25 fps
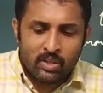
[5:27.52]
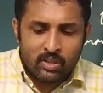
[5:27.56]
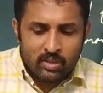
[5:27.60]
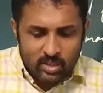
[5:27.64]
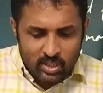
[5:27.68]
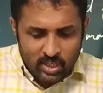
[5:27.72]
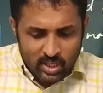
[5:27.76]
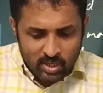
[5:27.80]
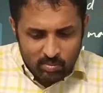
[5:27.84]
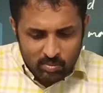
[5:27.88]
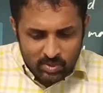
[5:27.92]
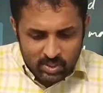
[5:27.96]

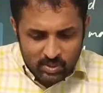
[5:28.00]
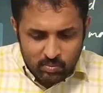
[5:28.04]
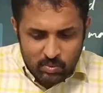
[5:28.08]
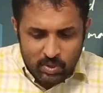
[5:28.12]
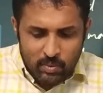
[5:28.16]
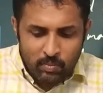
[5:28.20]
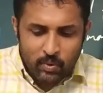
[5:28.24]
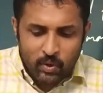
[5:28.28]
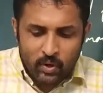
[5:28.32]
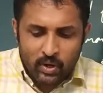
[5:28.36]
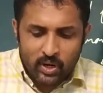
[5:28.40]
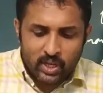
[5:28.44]
There must be
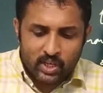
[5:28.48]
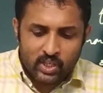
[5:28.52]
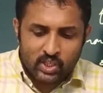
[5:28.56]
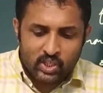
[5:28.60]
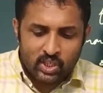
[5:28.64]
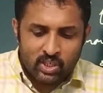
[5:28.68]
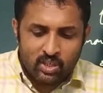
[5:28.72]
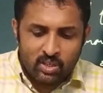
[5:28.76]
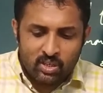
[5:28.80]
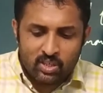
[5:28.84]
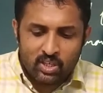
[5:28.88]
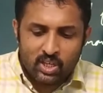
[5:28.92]

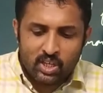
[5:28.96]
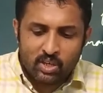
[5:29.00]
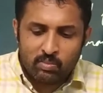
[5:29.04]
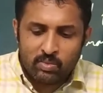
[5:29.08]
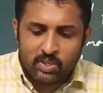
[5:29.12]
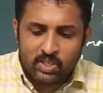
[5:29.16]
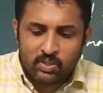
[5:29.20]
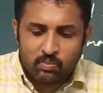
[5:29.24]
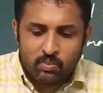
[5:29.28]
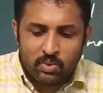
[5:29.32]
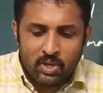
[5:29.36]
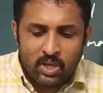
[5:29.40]
production, there
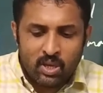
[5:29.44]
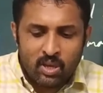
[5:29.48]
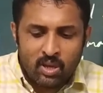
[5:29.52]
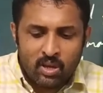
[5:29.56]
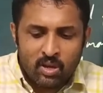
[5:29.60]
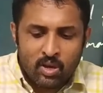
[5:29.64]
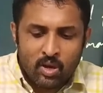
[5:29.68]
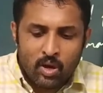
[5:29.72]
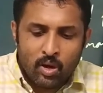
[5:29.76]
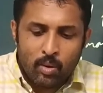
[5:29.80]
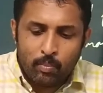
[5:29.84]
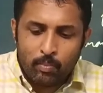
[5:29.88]
must
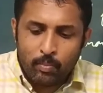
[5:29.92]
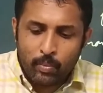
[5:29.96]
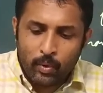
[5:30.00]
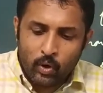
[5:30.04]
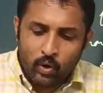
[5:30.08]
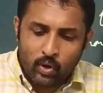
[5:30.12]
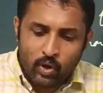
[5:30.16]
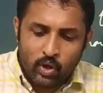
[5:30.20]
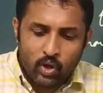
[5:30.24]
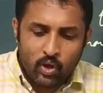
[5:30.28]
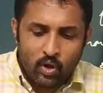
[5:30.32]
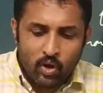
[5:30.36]
be
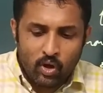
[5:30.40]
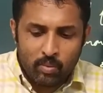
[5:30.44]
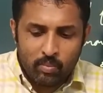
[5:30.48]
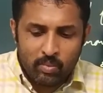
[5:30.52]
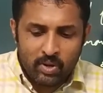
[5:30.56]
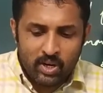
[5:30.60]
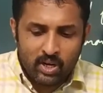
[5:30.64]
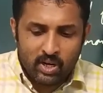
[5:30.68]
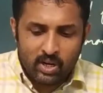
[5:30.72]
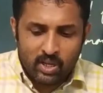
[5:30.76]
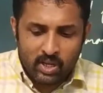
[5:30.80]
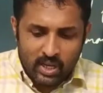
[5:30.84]

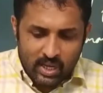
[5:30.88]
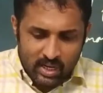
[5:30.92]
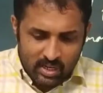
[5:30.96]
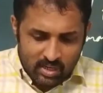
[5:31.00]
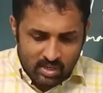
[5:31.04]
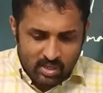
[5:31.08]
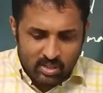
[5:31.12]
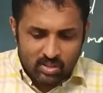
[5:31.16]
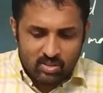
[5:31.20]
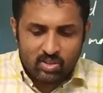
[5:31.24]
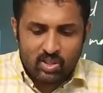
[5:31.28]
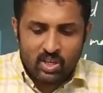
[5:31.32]
procurement,
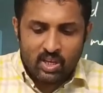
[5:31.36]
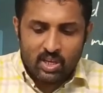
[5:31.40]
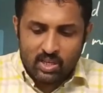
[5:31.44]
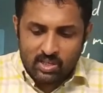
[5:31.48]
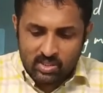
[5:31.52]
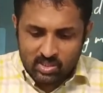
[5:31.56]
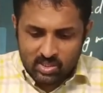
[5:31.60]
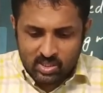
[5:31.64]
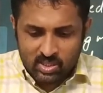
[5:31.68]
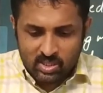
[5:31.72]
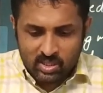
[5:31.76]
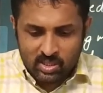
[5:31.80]
getting
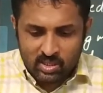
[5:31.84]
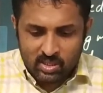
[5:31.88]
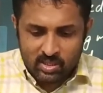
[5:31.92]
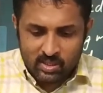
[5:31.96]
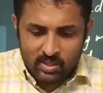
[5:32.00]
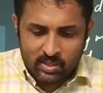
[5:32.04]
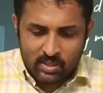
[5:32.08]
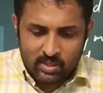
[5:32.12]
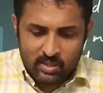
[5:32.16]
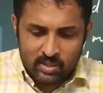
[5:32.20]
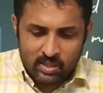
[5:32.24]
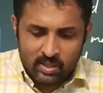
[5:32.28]
things.
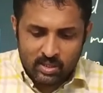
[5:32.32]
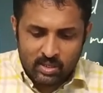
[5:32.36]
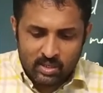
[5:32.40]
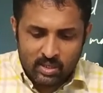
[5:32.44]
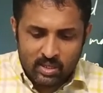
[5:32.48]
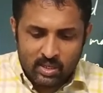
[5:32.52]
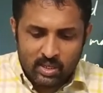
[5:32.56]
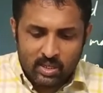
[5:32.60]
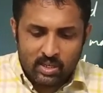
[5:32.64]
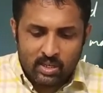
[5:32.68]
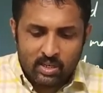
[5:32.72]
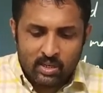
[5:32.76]

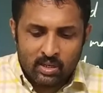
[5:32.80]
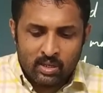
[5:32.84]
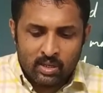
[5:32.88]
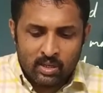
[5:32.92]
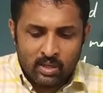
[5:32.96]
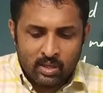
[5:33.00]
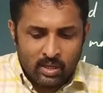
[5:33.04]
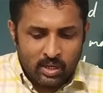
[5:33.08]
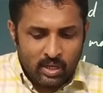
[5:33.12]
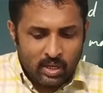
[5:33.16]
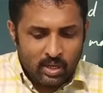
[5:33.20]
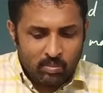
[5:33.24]
It
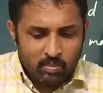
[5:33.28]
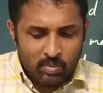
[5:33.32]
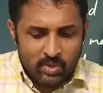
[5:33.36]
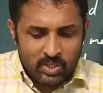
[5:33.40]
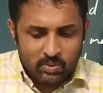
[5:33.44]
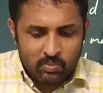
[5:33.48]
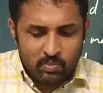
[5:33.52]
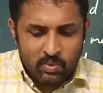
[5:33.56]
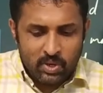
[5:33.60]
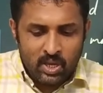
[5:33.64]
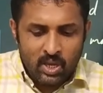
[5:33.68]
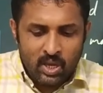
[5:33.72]

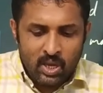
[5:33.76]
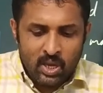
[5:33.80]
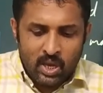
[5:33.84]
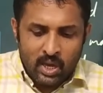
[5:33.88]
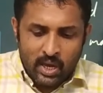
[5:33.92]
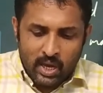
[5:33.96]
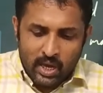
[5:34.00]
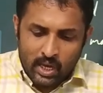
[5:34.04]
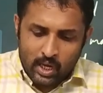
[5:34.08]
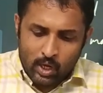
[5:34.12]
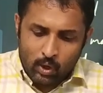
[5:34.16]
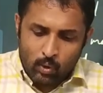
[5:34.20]
must be
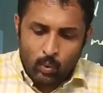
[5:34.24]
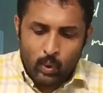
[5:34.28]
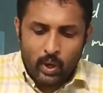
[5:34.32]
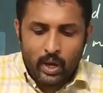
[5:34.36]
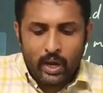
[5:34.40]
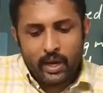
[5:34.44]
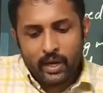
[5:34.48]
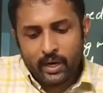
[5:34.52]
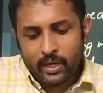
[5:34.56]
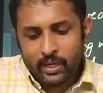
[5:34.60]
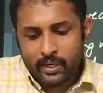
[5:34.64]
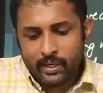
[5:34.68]

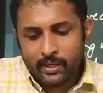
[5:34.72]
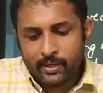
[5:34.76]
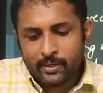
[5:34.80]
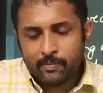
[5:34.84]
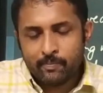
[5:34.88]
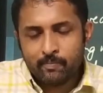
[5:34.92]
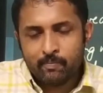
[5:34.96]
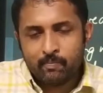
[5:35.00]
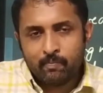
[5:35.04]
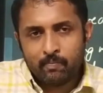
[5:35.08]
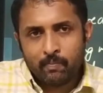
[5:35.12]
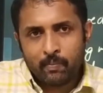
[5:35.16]
acquired.
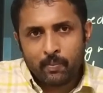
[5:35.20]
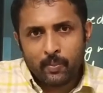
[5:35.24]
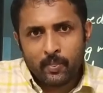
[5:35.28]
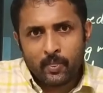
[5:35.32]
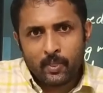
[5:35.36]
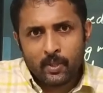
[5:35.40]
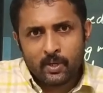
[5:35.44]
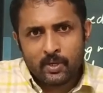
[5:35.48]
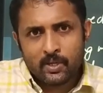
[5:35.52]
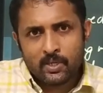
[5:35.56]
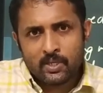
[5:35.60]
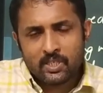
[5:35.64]

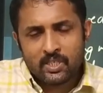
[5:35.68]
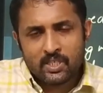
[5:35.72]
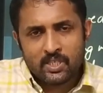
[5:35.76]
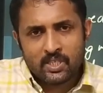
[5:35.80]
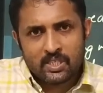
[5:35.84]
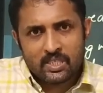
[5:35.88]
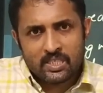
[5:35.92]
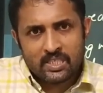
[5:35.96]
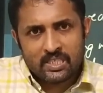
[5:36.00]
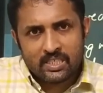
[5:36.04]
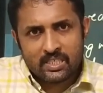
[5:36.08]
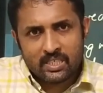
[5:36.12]

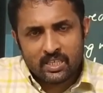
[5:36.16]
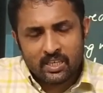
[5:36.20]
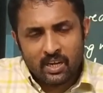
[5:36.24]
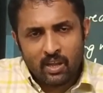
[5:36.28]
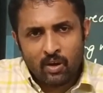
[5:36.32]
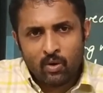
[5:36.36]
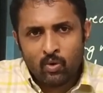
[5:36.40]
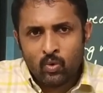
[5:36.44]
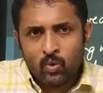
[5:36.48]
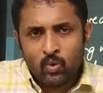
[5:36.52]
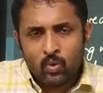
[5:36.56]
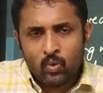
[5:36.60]

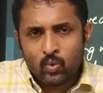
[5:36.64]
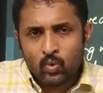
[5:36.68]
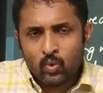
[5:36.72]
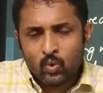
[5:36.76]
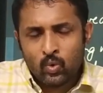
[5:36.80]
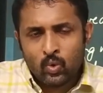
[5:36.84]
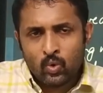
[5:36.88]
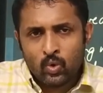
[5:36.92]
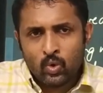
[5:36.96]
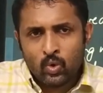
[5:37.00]
Now,